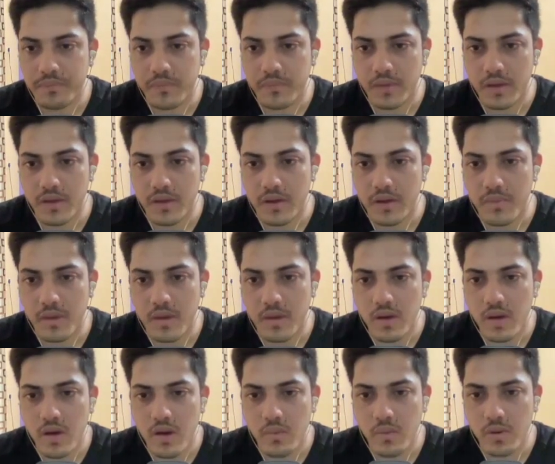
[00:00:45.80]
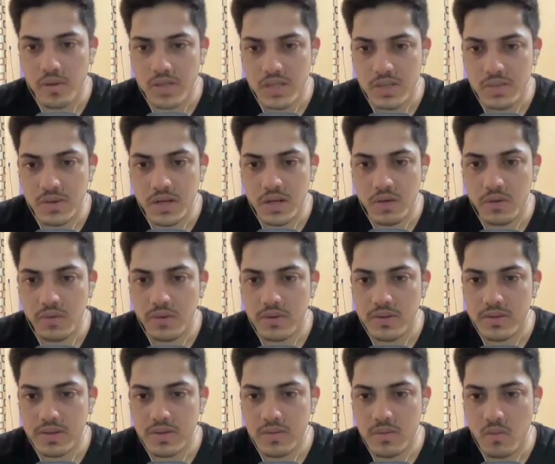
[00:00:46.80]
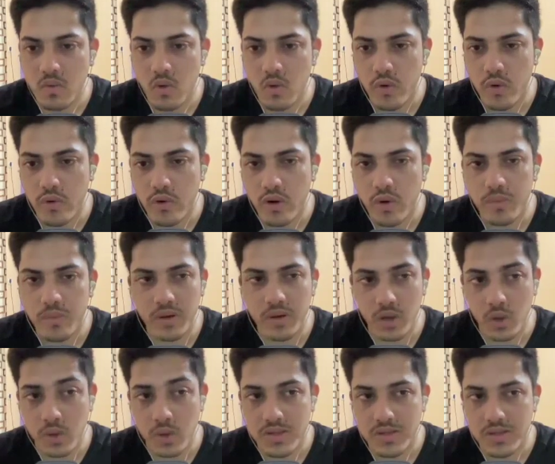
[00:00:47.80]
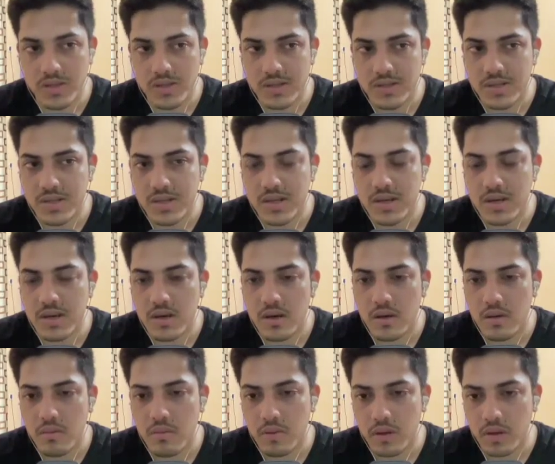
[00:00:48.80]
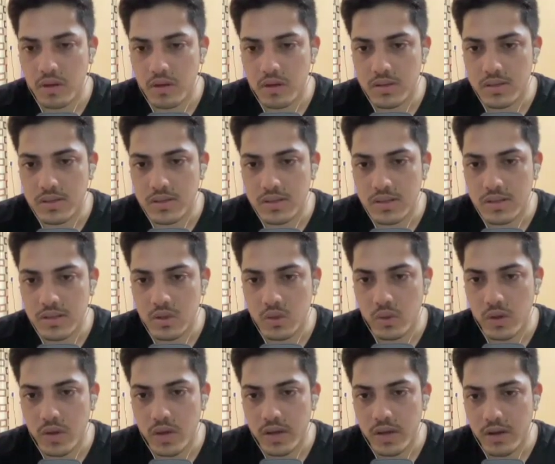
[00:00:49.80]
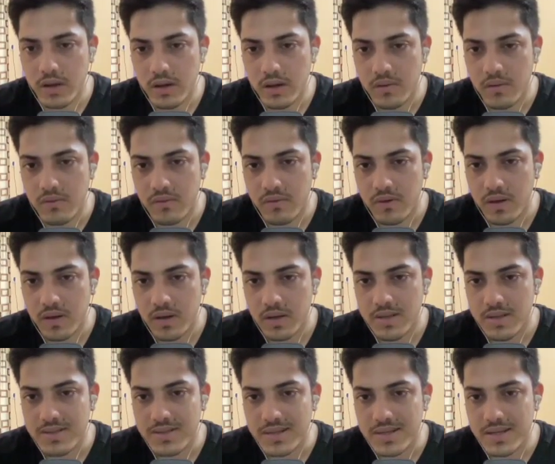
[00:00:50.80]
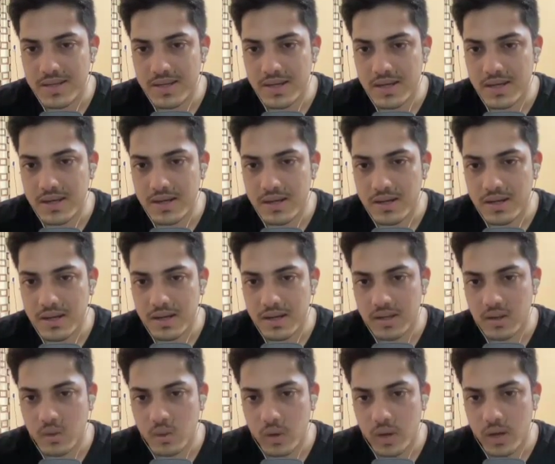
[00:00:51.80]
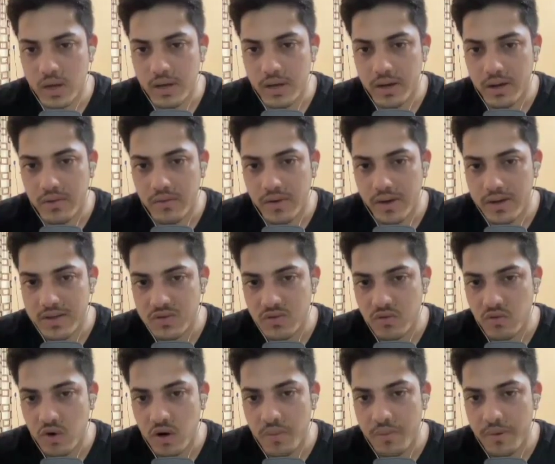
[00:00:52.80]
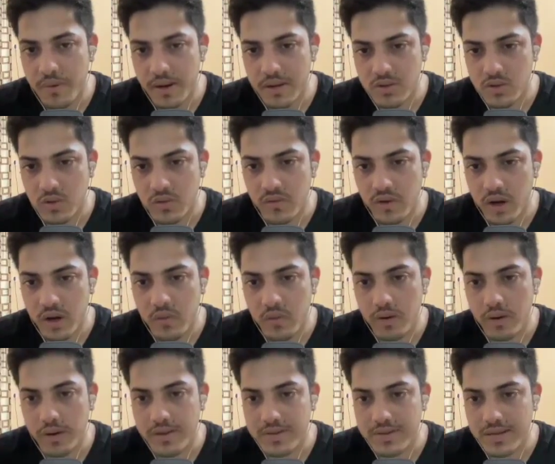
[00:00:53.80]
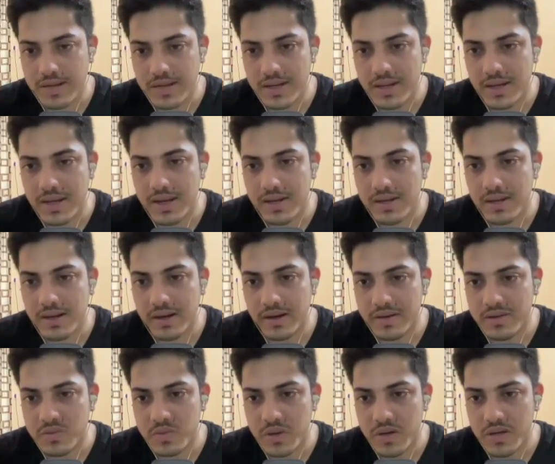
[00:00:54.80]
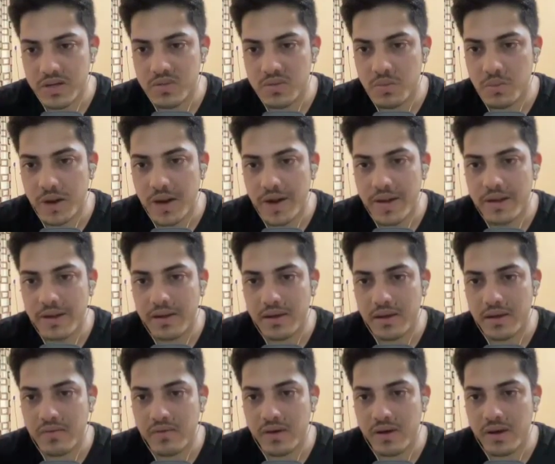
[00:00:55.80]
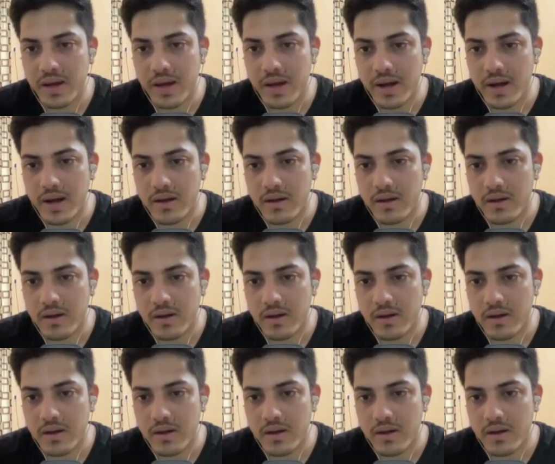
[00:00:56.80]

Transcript: Yeah, possibly we will see more drop in USTC because see the way graph is indicating and the way graph has formed as of now, it's indicating it's bearish buying even at